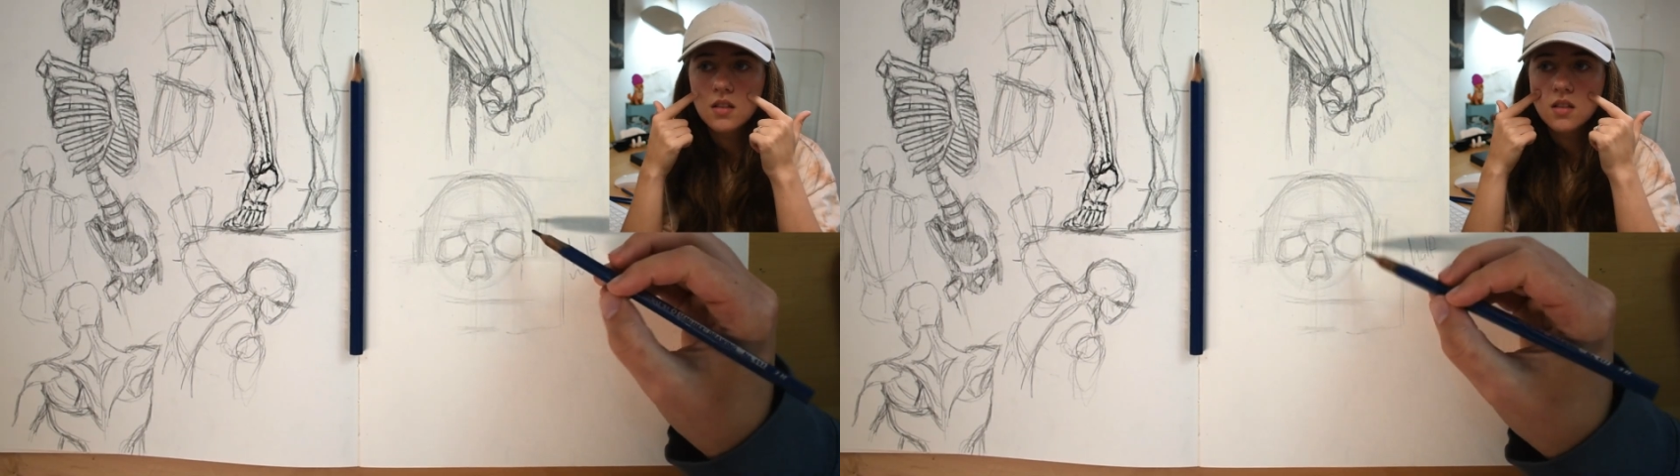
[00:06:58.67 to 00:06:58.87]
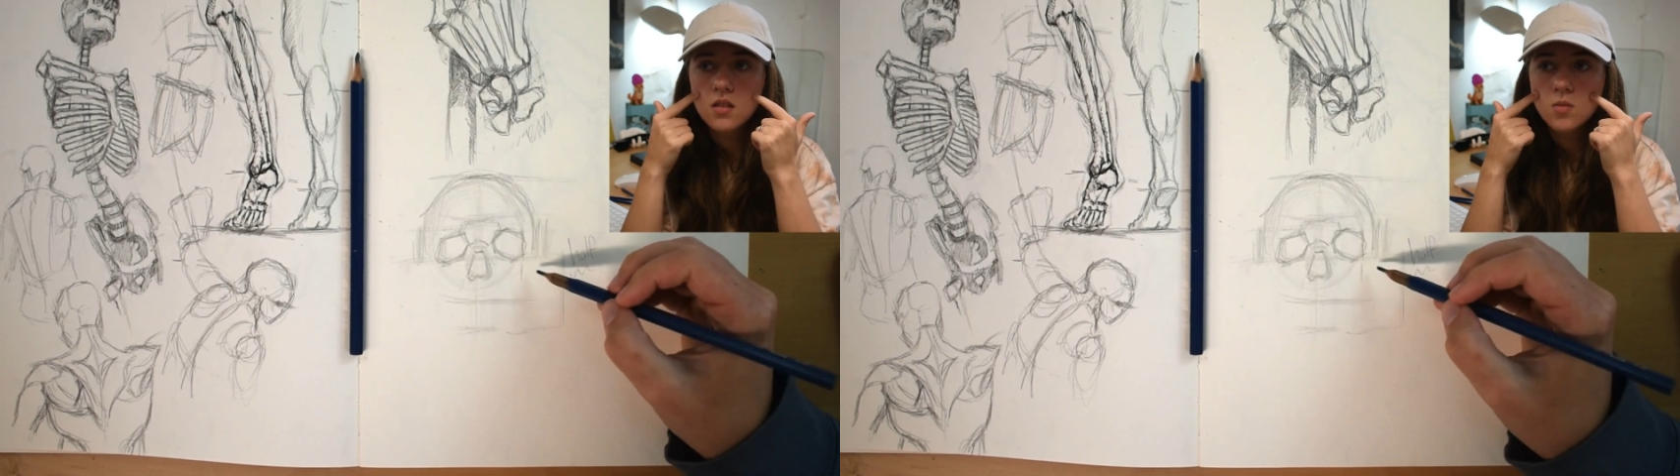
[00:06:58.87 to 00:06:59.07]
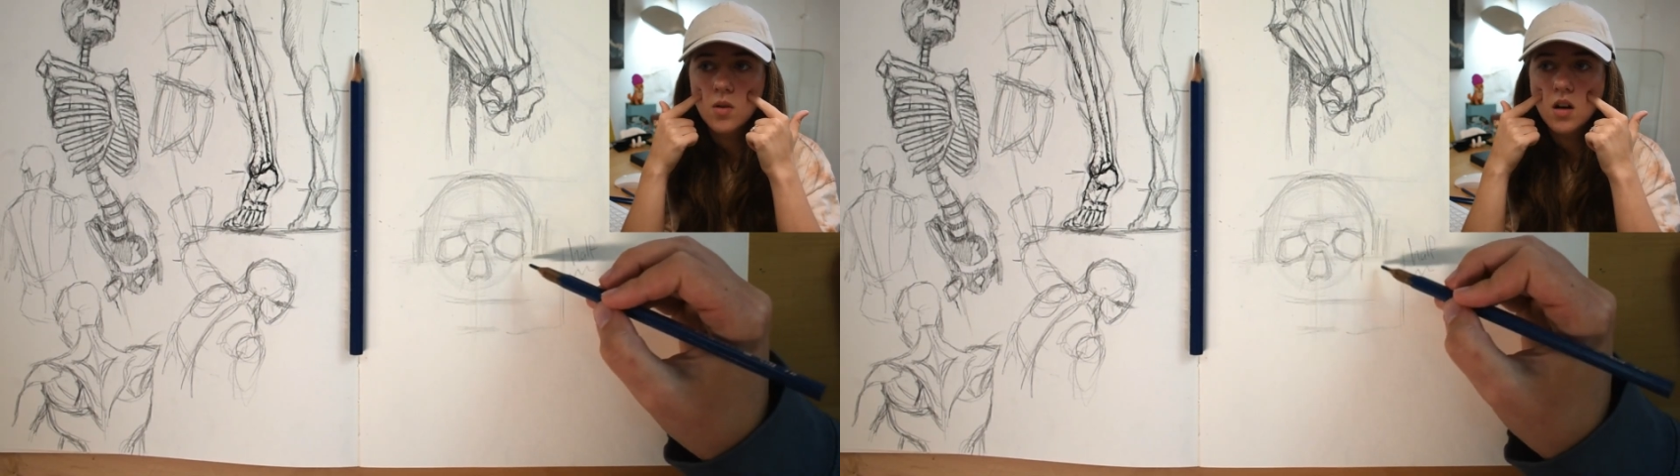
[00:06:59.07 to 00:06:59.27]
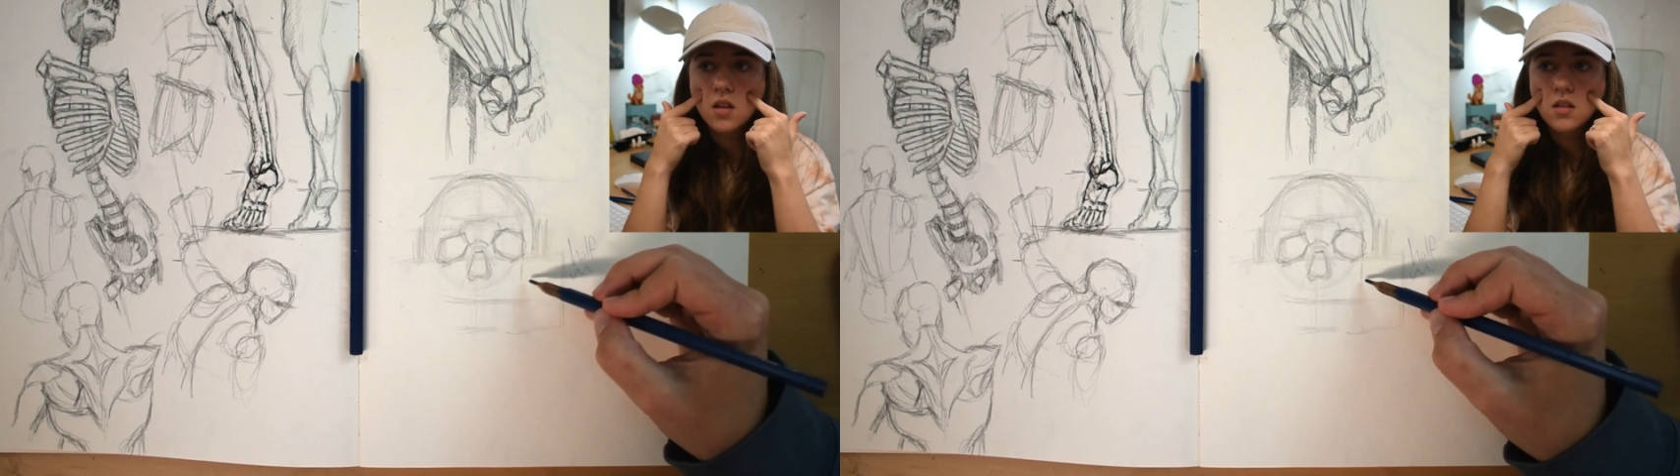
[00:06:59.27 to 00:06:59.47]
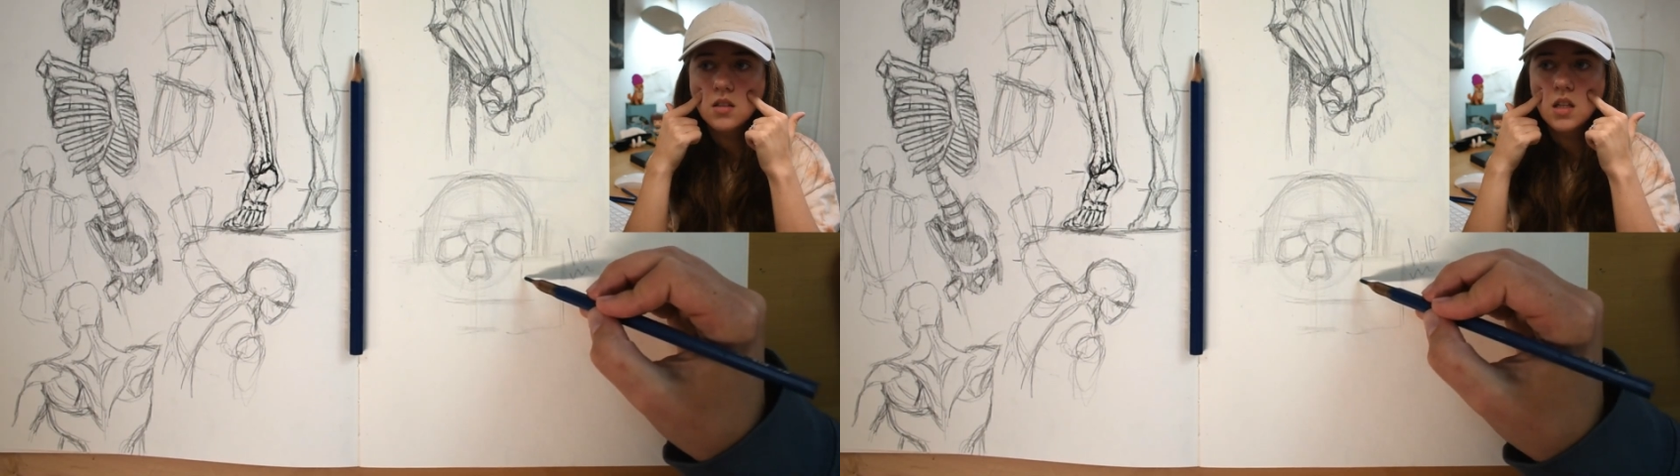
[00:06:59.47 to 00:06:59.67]
is where
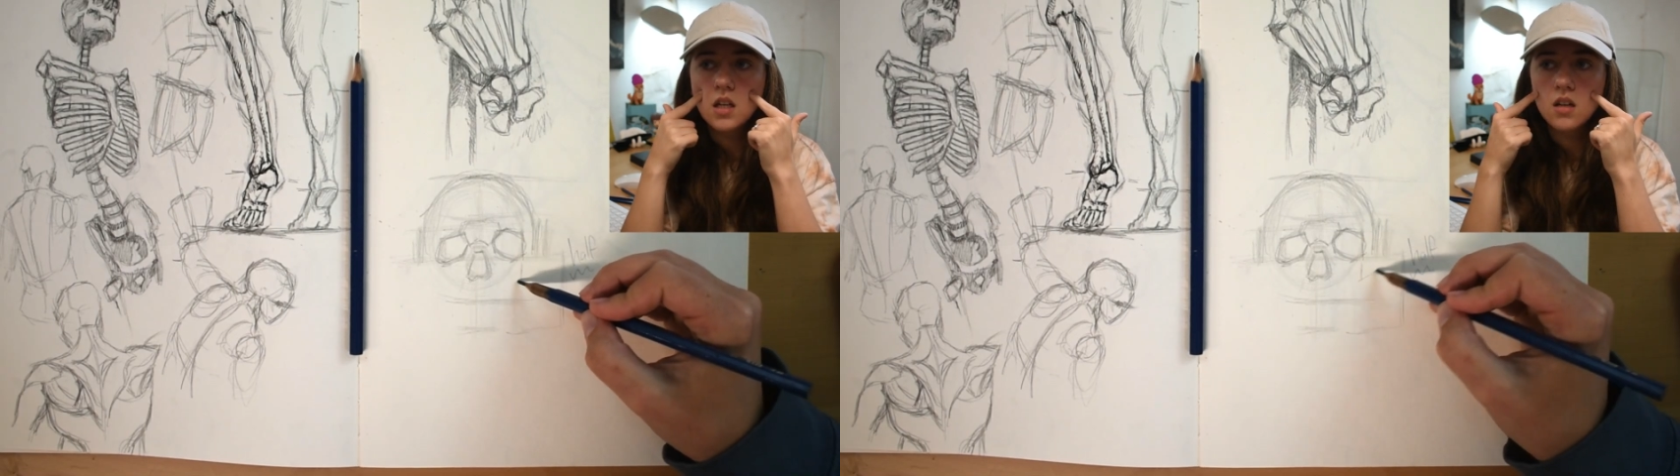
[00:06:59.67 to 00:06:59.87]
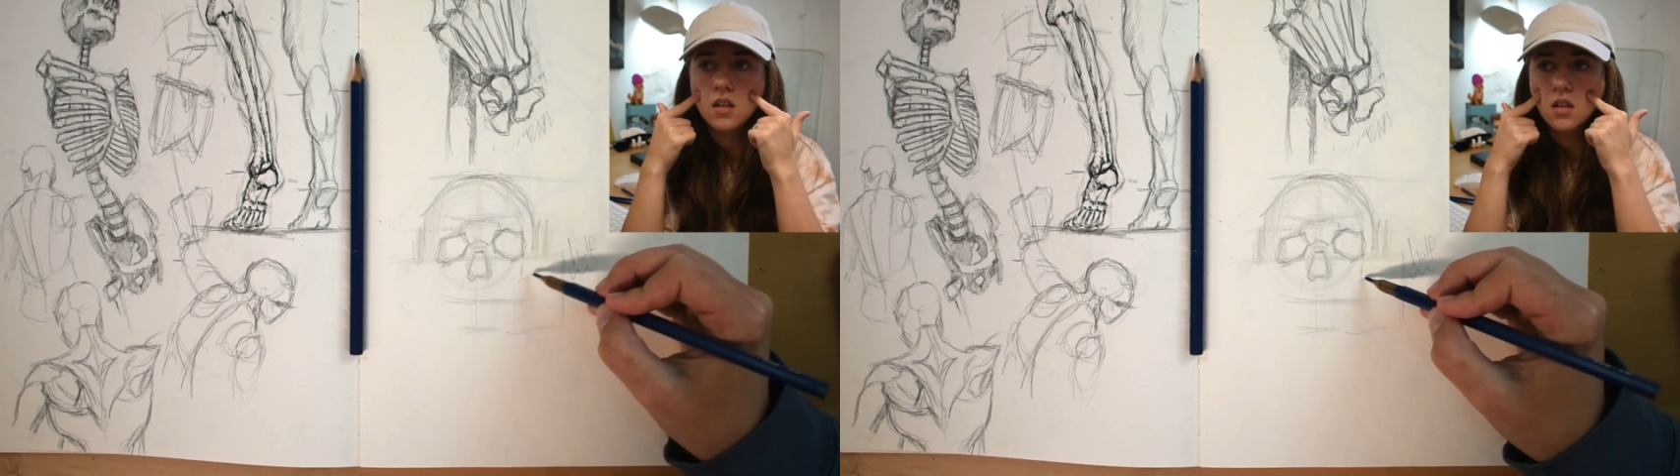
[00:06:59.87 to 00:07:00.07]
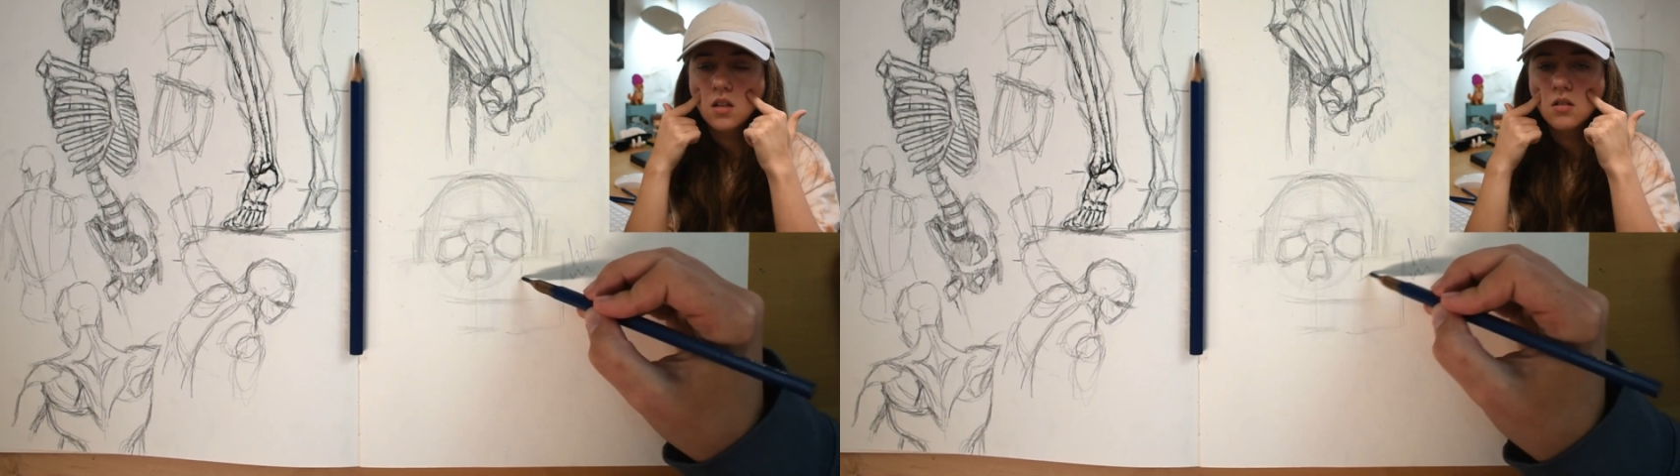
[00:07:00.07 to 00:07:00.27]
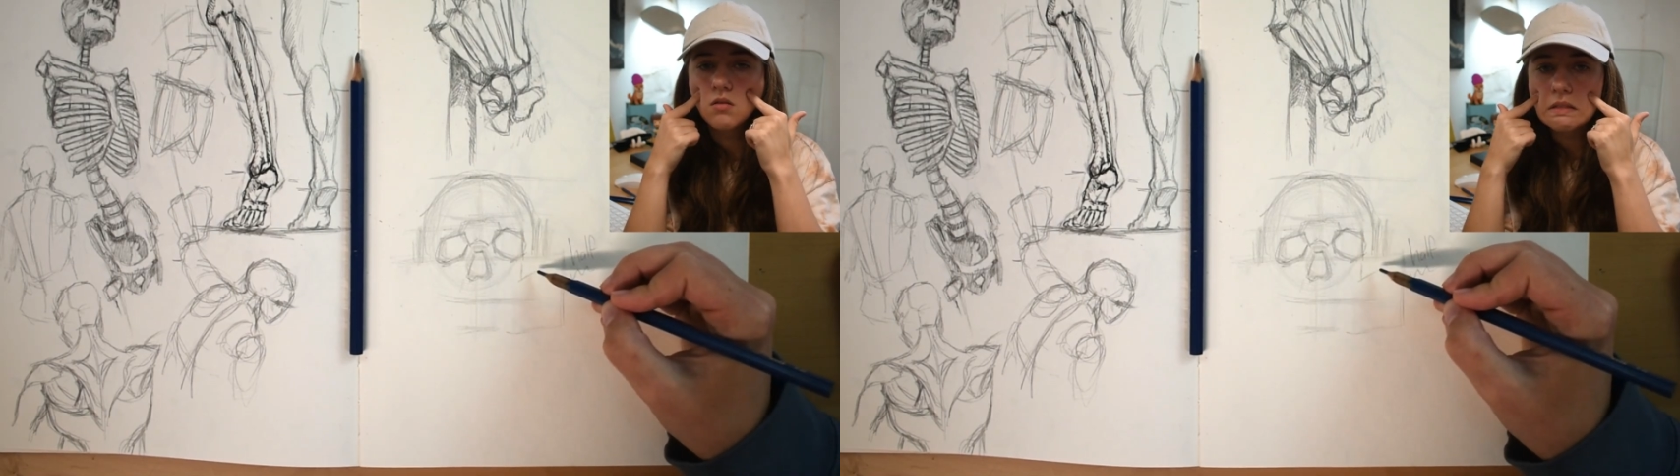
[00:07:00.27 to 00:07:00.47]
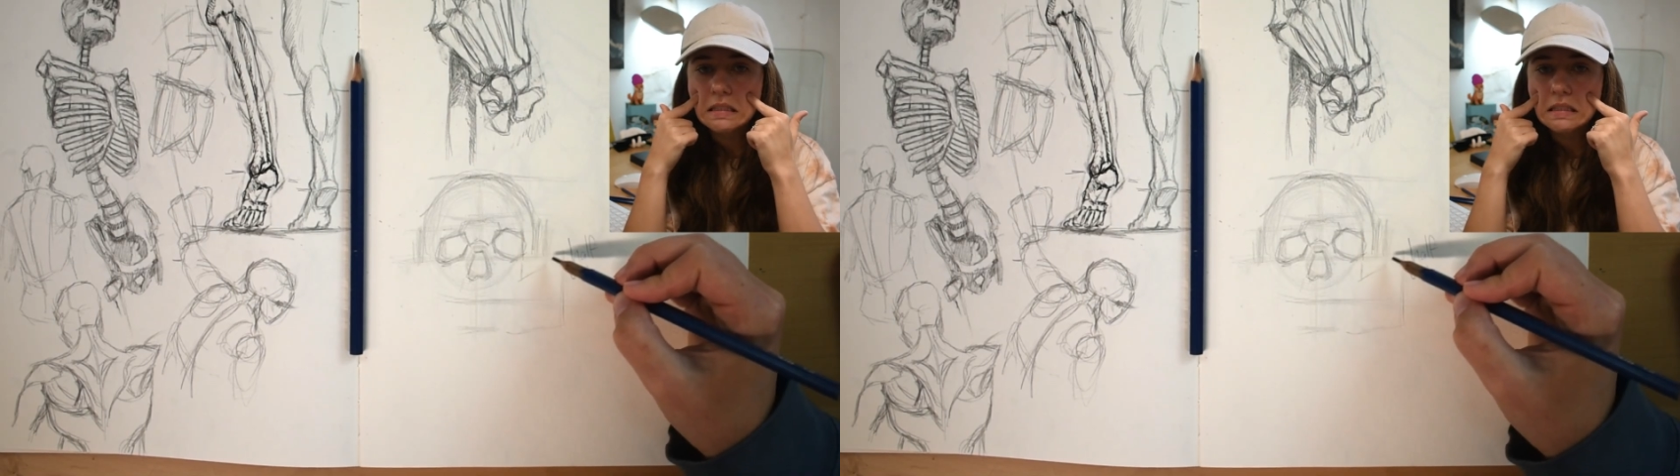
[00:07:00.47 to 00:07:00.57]
there's like a little